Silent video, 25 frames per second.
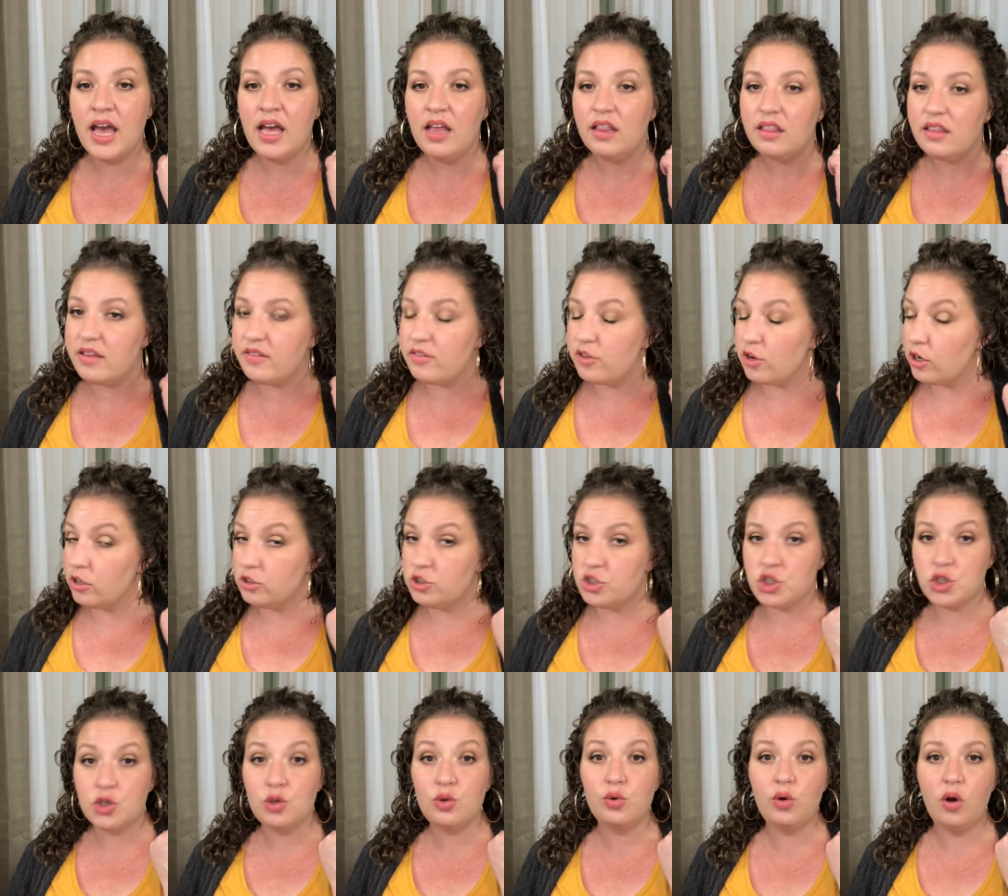These are
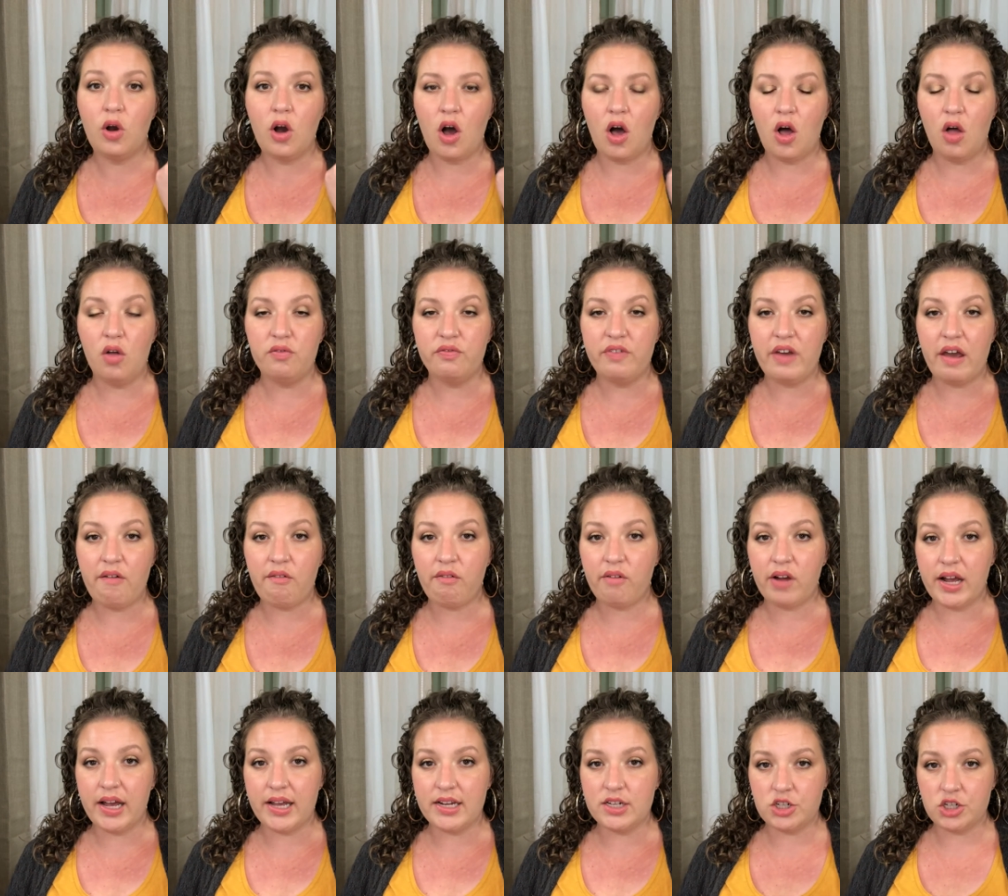two cult
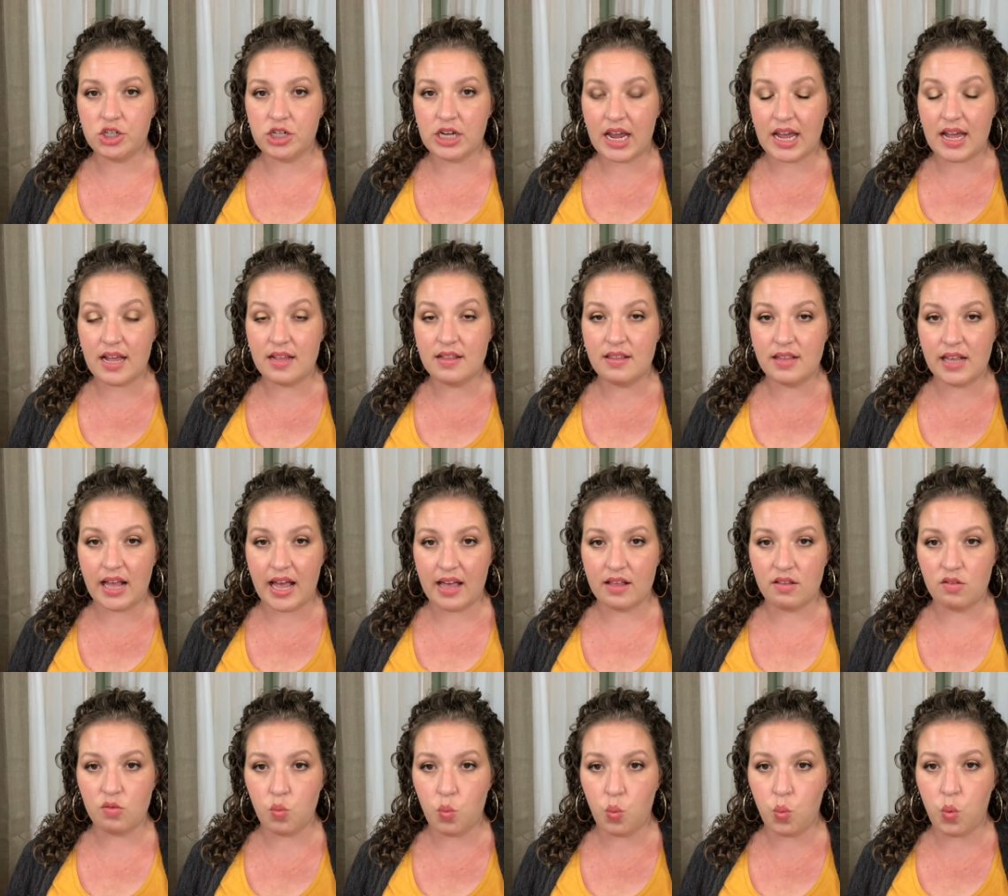favorite shades
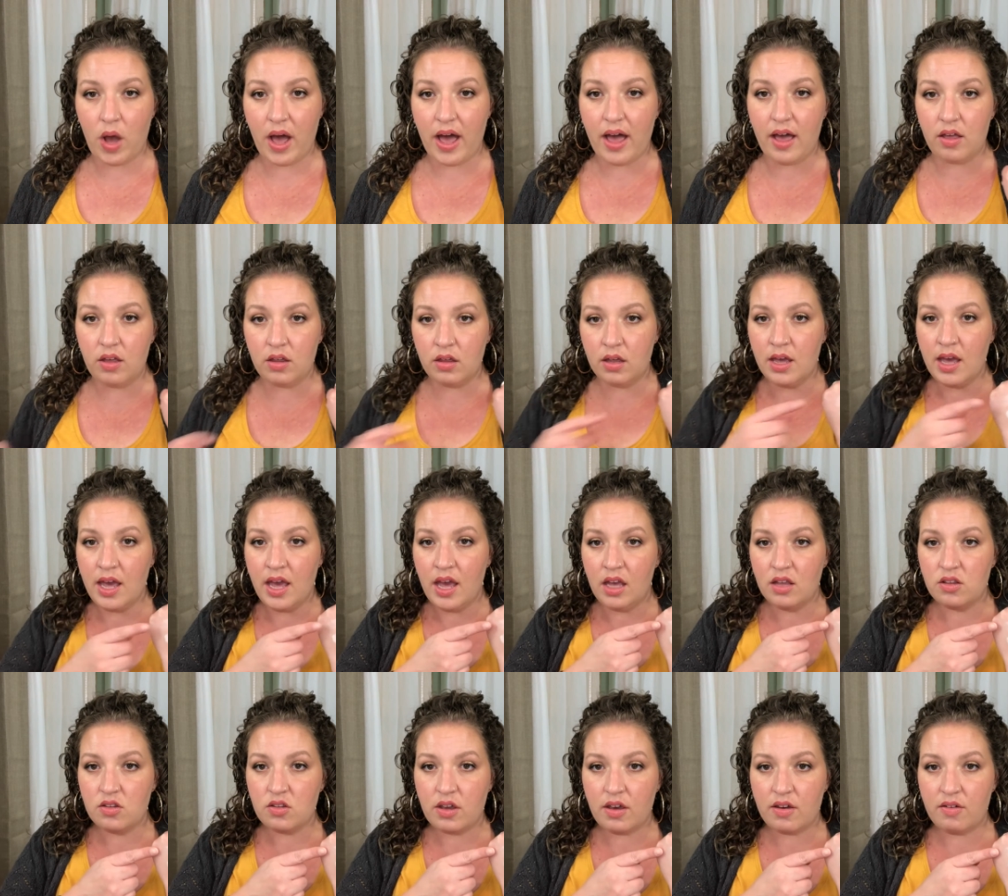as well.
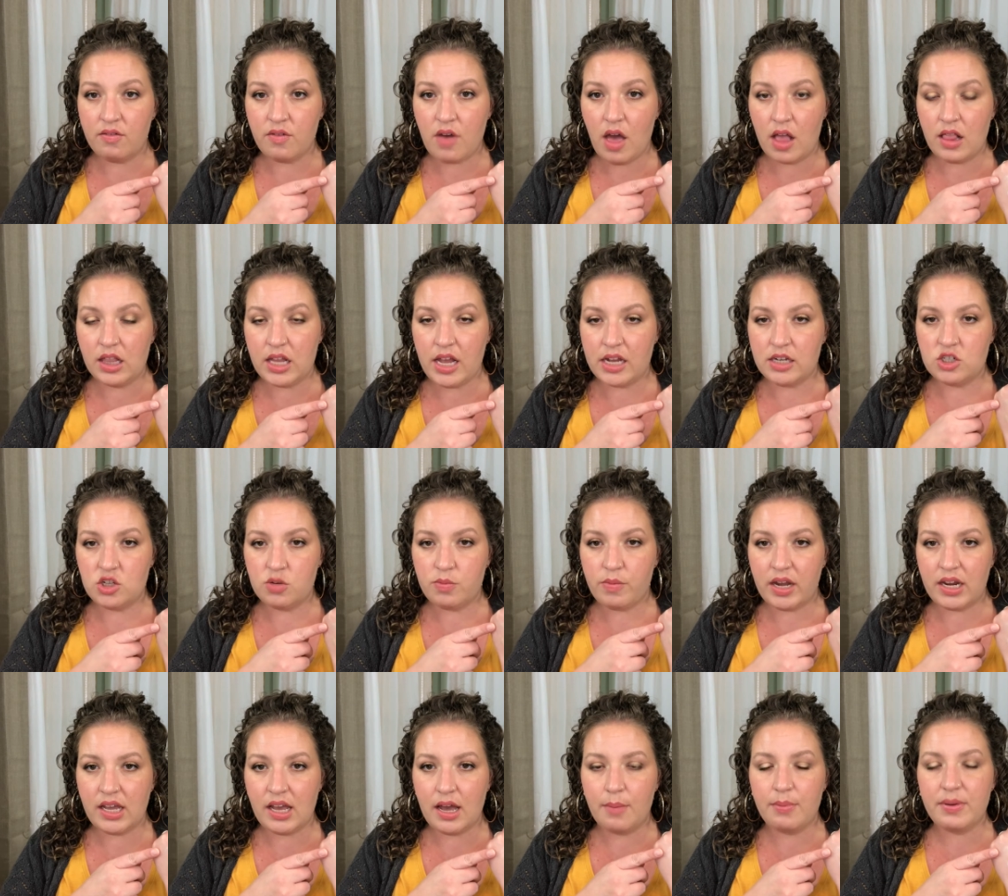So you have Lunch
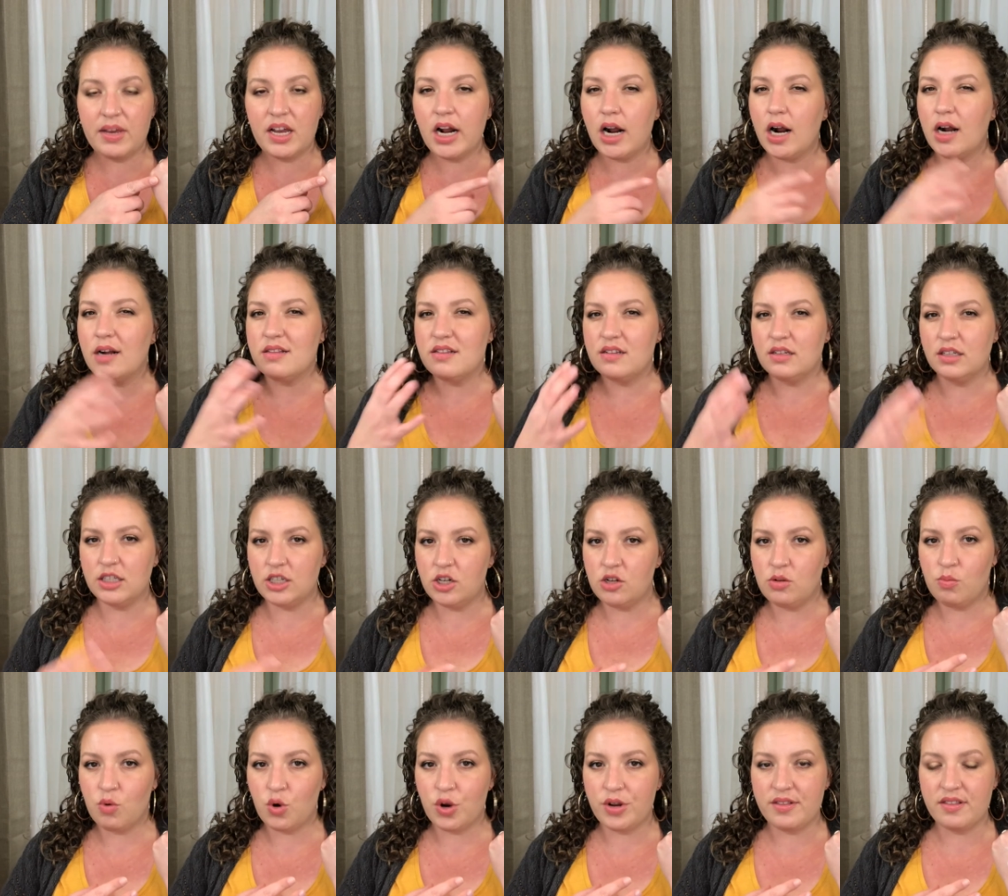Money up here. It's a little
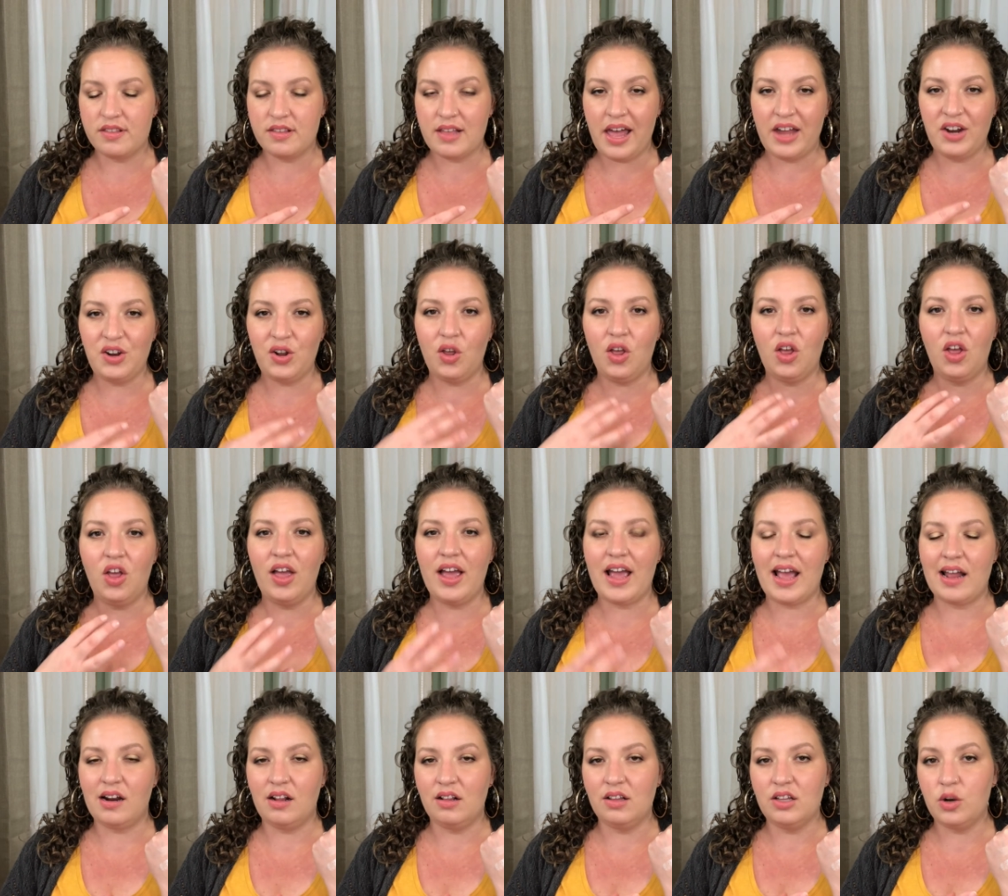more subtle
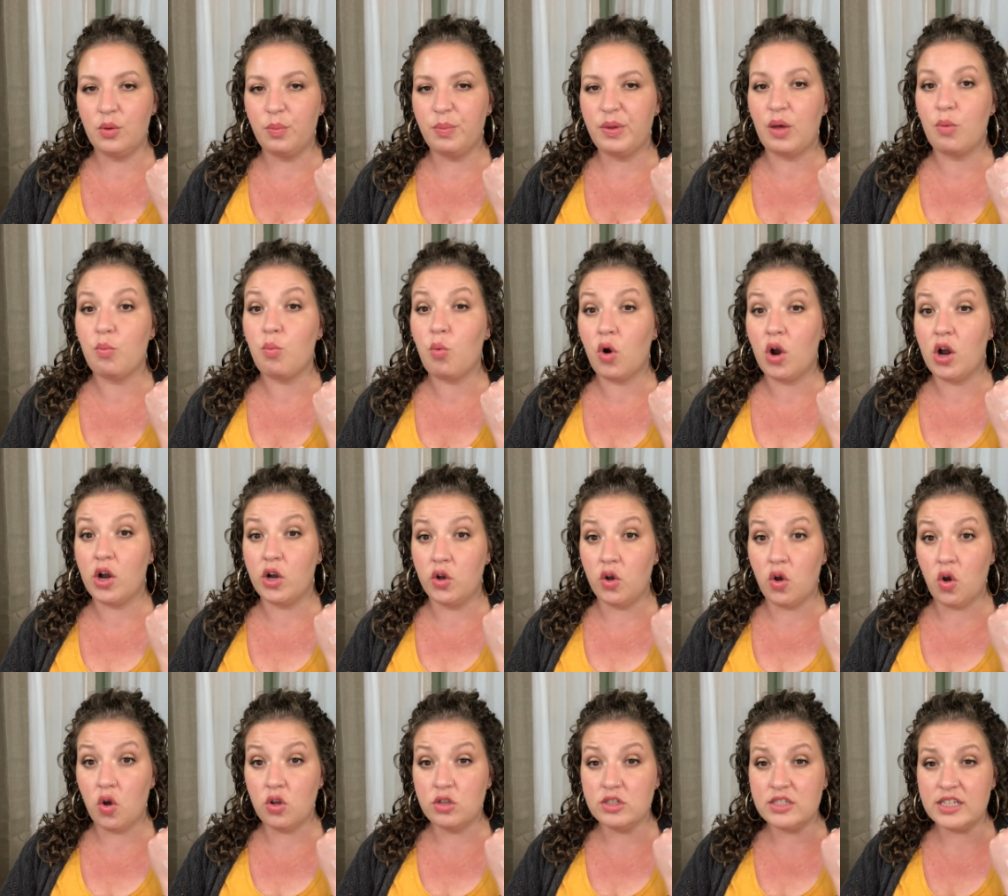and a little bit more
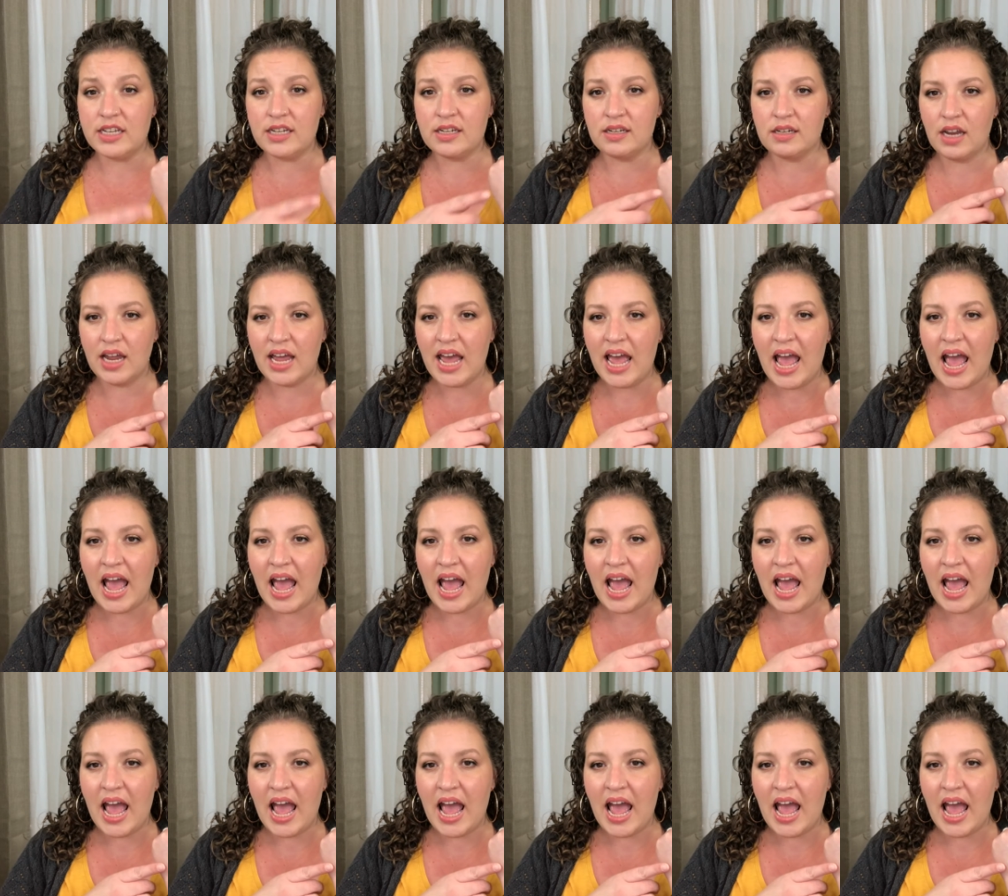golden.